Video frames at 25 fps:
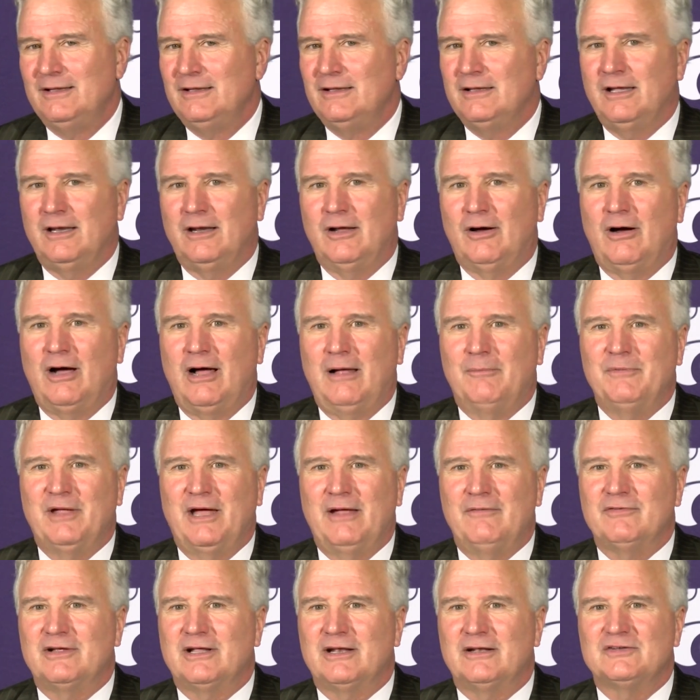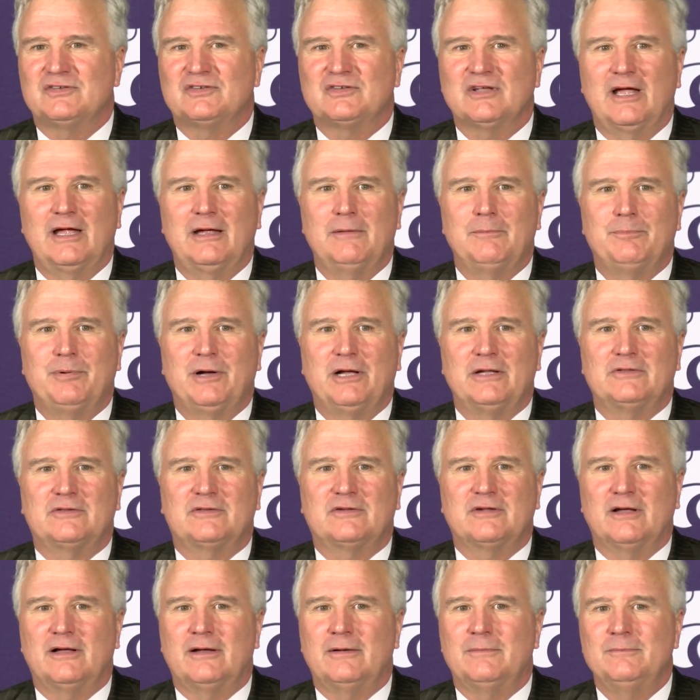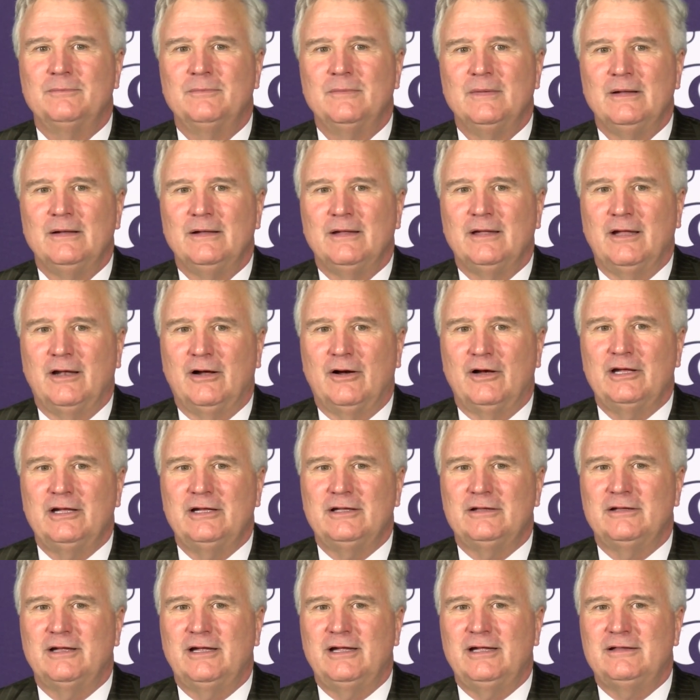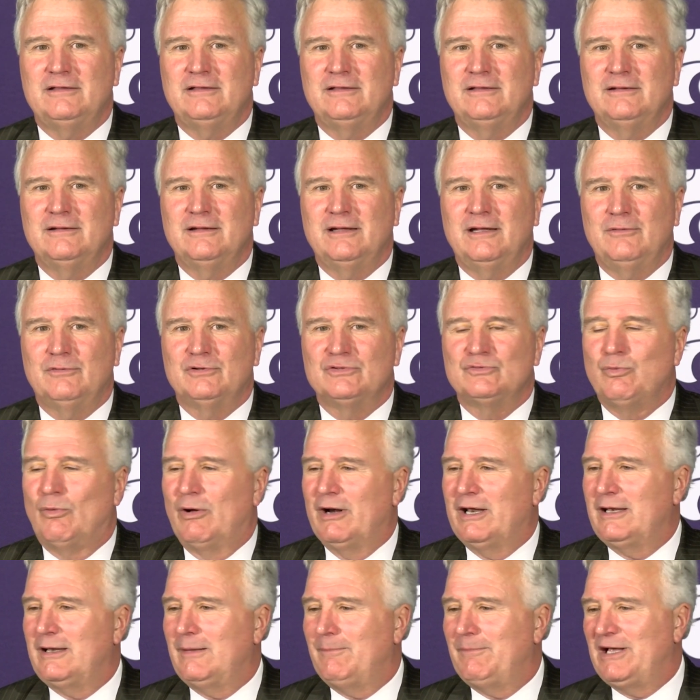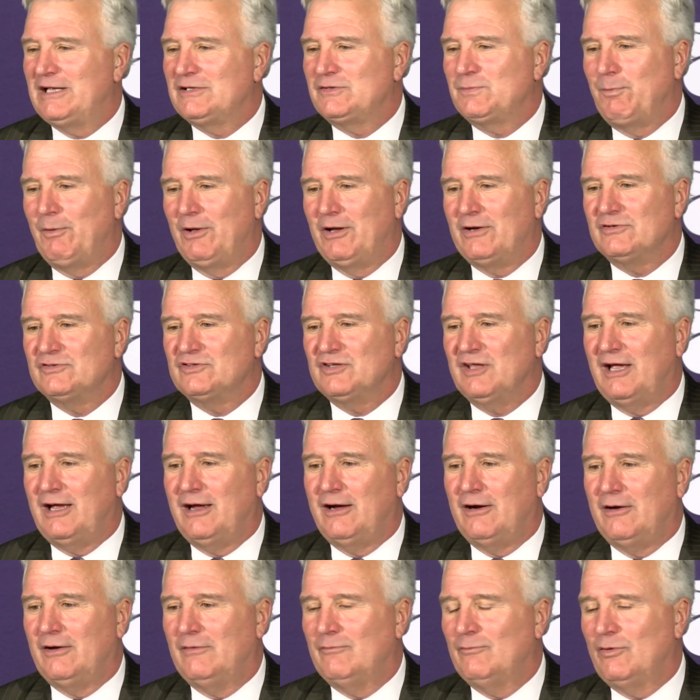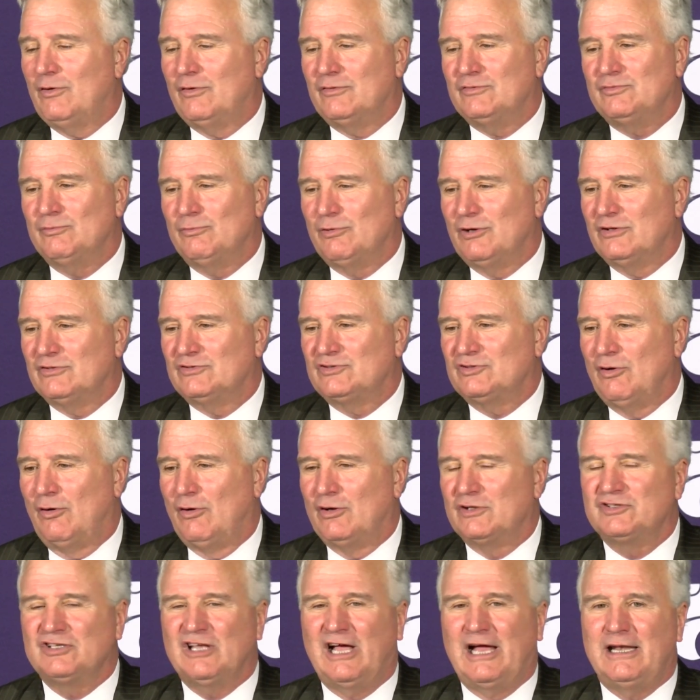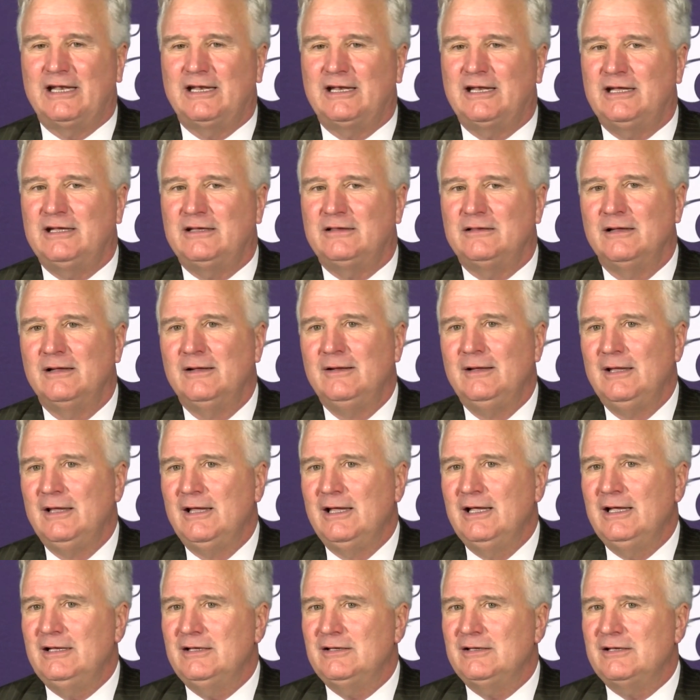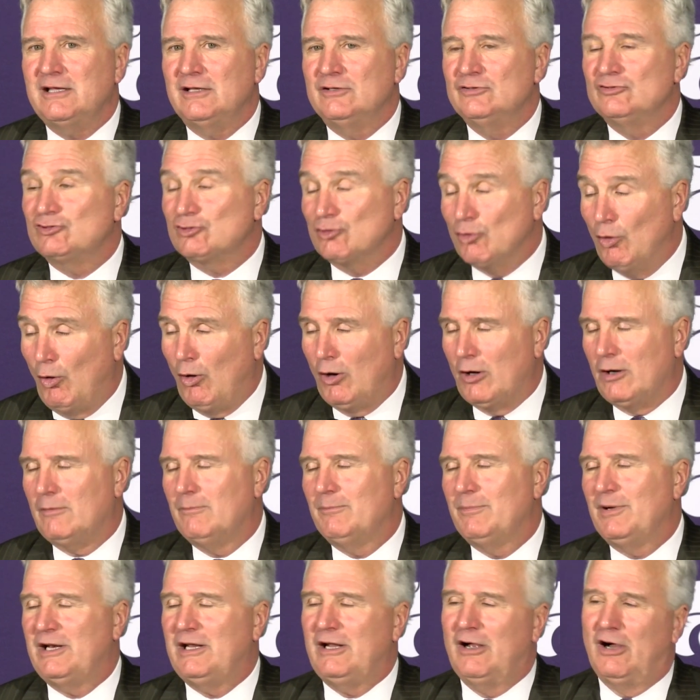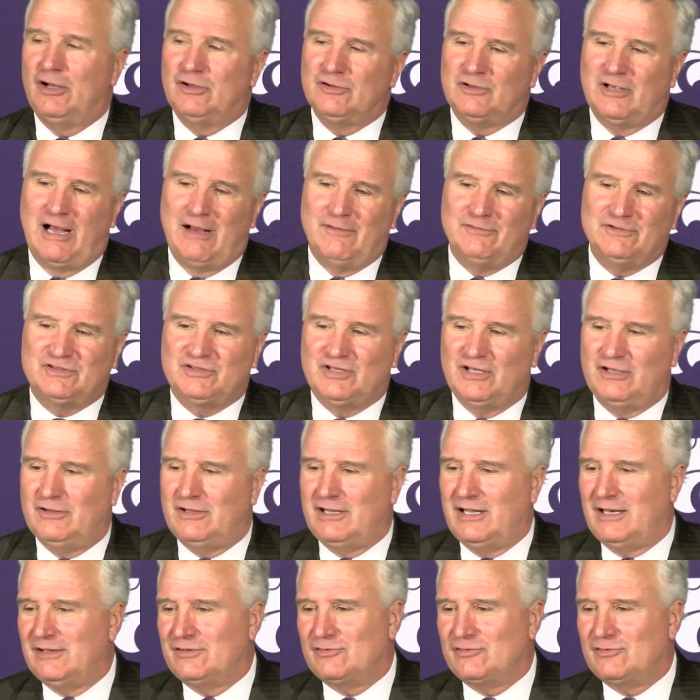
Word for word: you know, I'm not even going to say, but uh, you know, he he he was one of the best players there, and we're we're so excited. He he can score, but he all, obviously you get